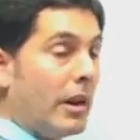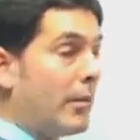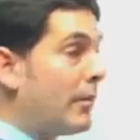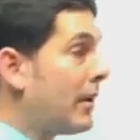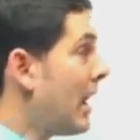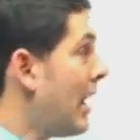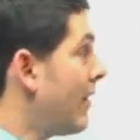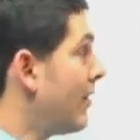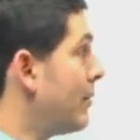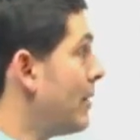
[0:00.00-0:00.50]
and then
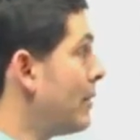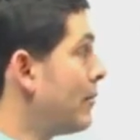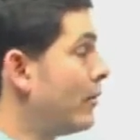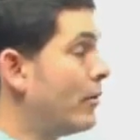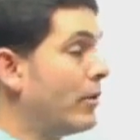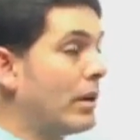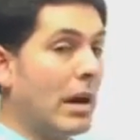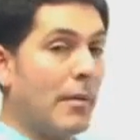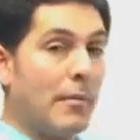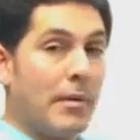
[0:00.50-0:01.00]
we have the
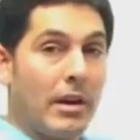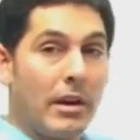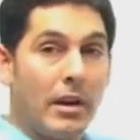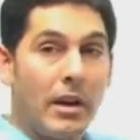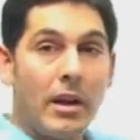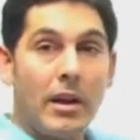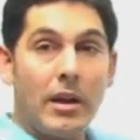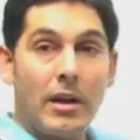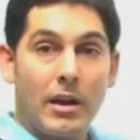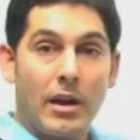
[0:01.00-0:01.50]
people who come in
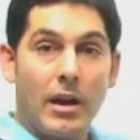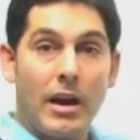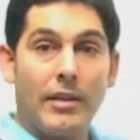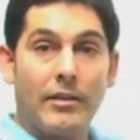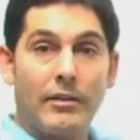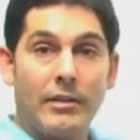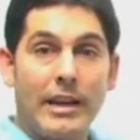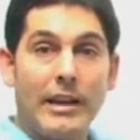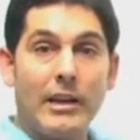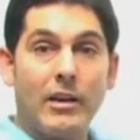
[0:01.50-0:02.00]

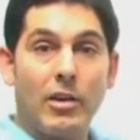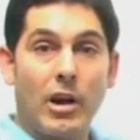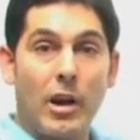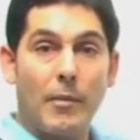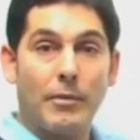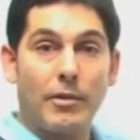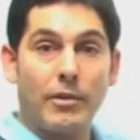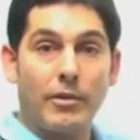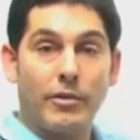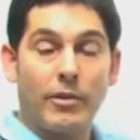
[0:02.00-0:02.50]
as late
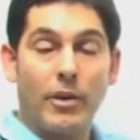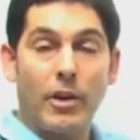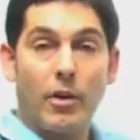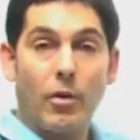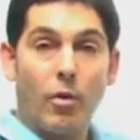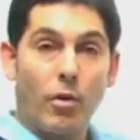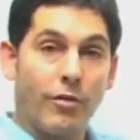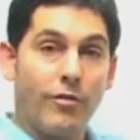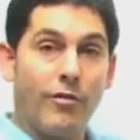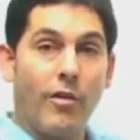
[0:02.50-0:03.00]
adopters
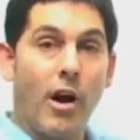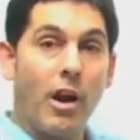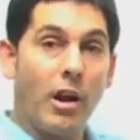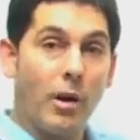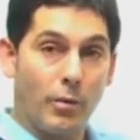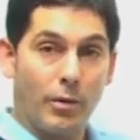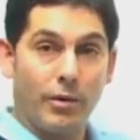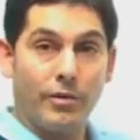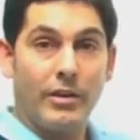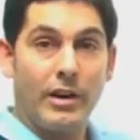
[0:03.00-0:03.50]
or
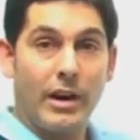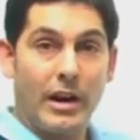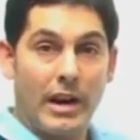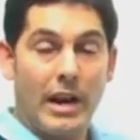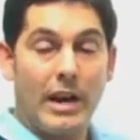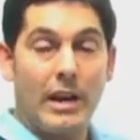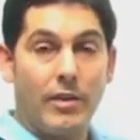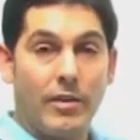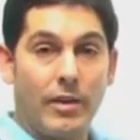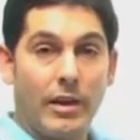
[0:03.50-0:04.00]
followers in
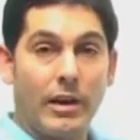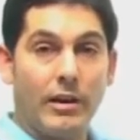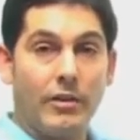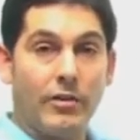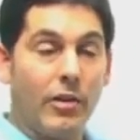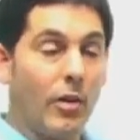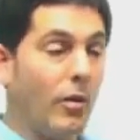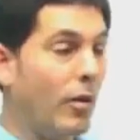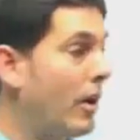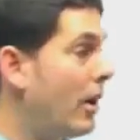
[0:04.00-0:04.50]
anything. And
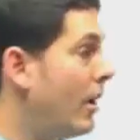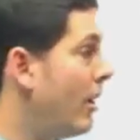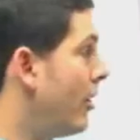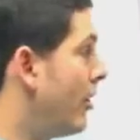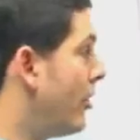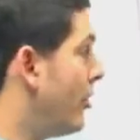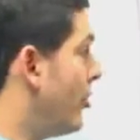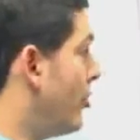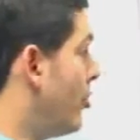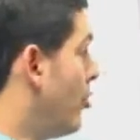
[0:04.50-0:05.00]
so
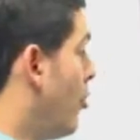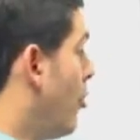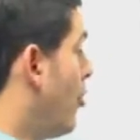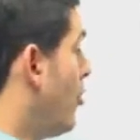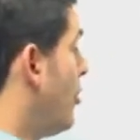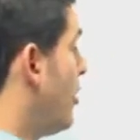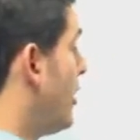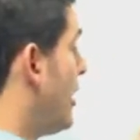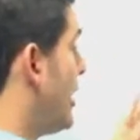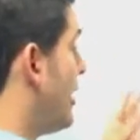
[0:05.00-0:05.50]

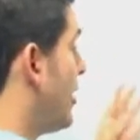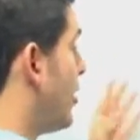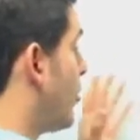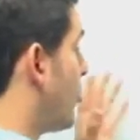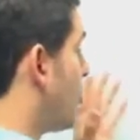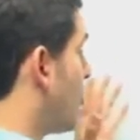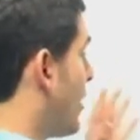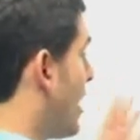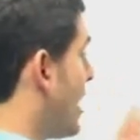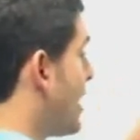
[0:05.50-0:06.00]
you're in the
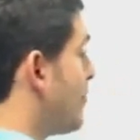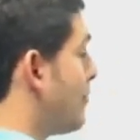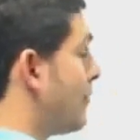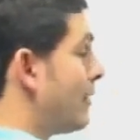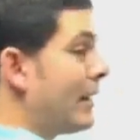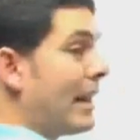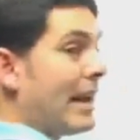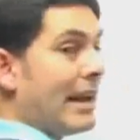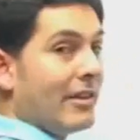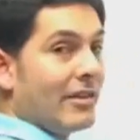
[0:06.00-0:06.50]
right
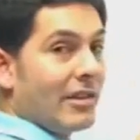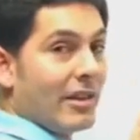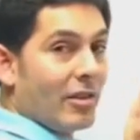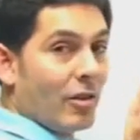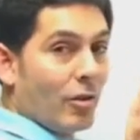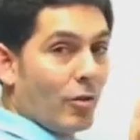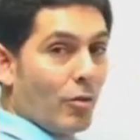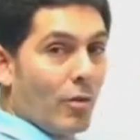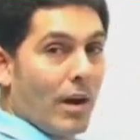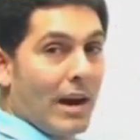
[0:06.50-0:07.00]
place
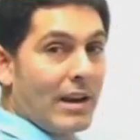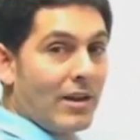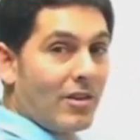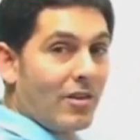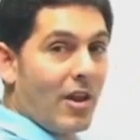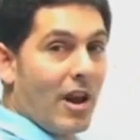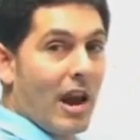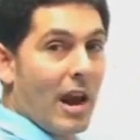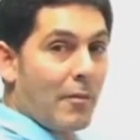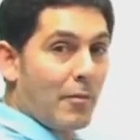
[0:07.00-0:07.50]
at the right
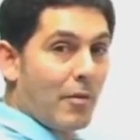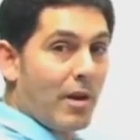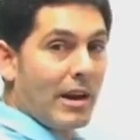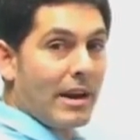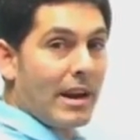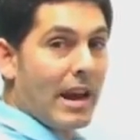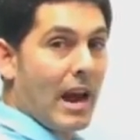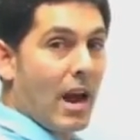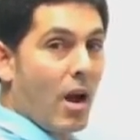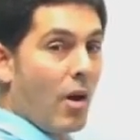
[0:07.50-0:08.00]
time
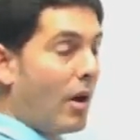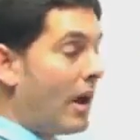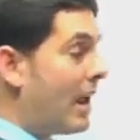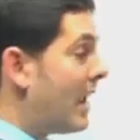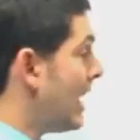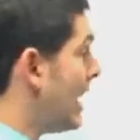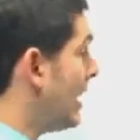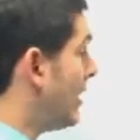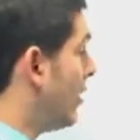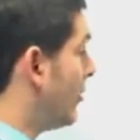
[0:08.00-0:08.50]
right now
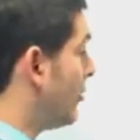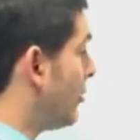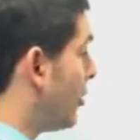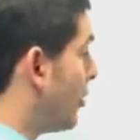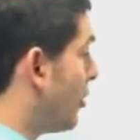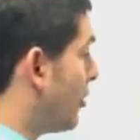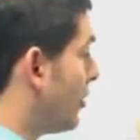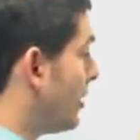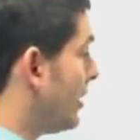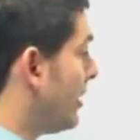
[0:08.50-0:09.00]
in those
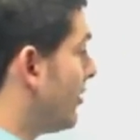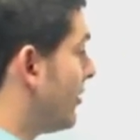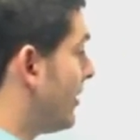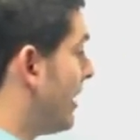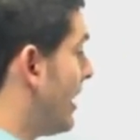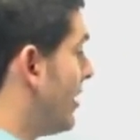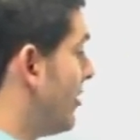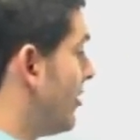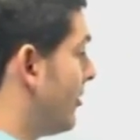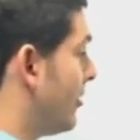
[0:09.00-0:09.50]
early
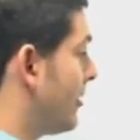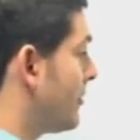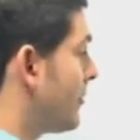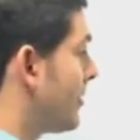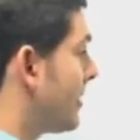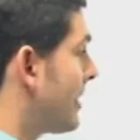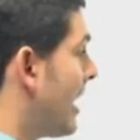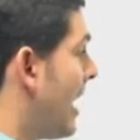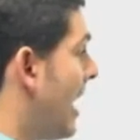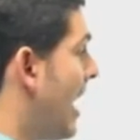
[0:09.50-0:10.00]
stages.
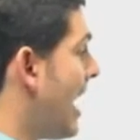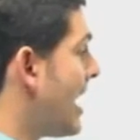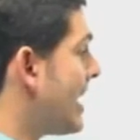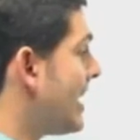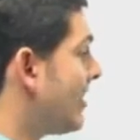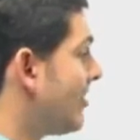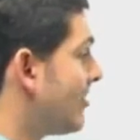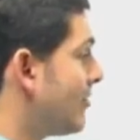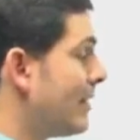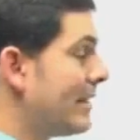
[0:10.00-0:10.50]

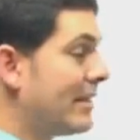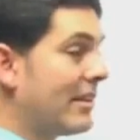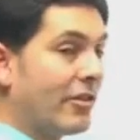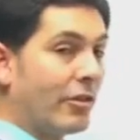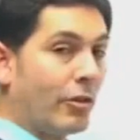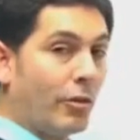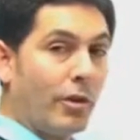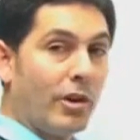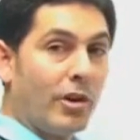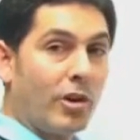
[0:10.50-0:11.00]
I'd estimate
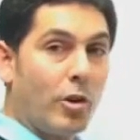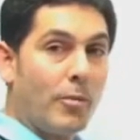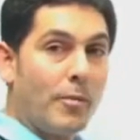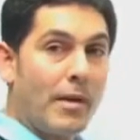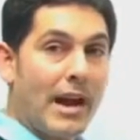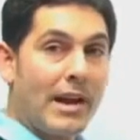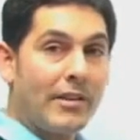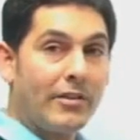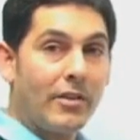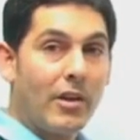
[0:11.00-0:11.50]
this critical
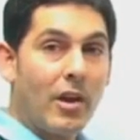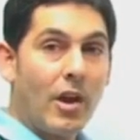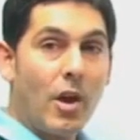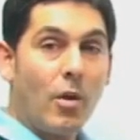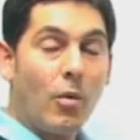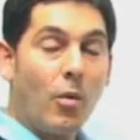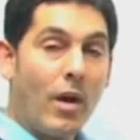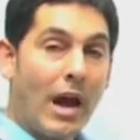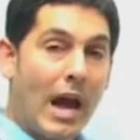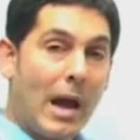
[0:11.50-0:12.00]
mass
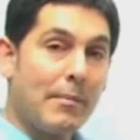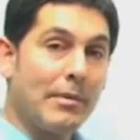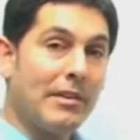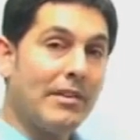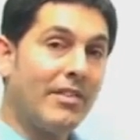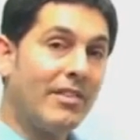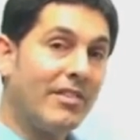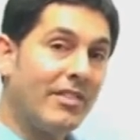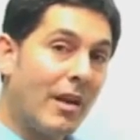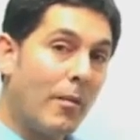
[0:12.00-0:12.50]
will
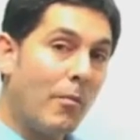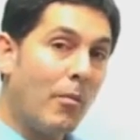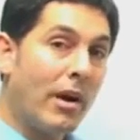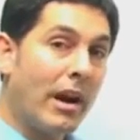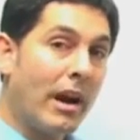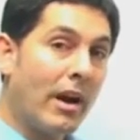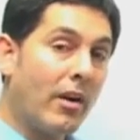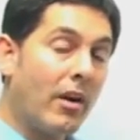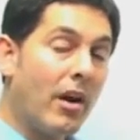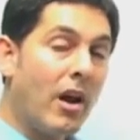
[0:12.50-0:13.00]
happen
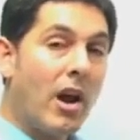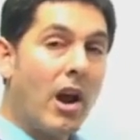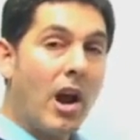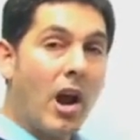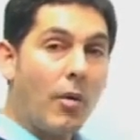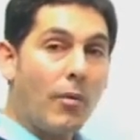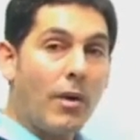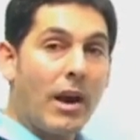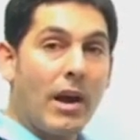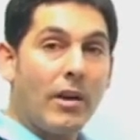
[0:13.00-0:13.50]
somewhere
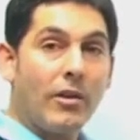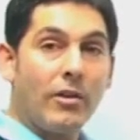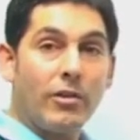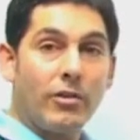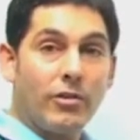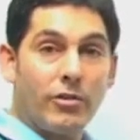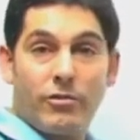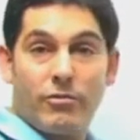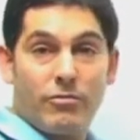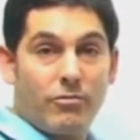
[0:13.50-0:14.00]

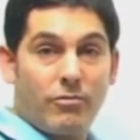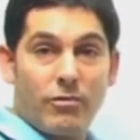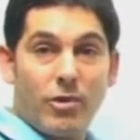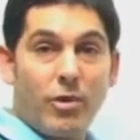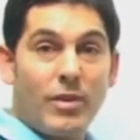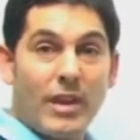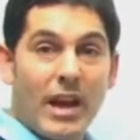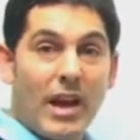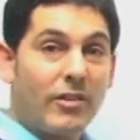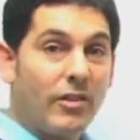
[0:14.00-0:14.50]
around
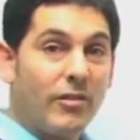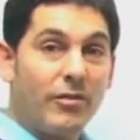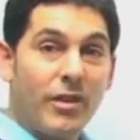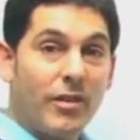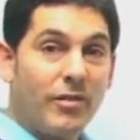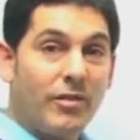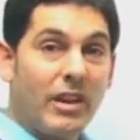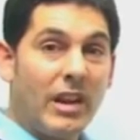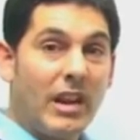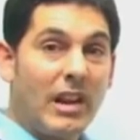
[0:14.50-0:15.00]

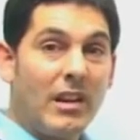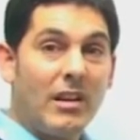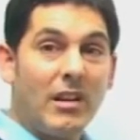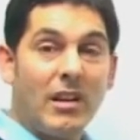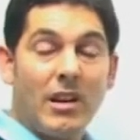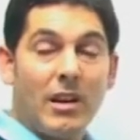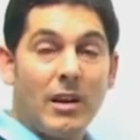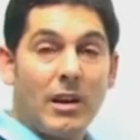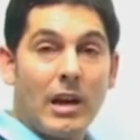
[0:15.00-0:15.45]
2015,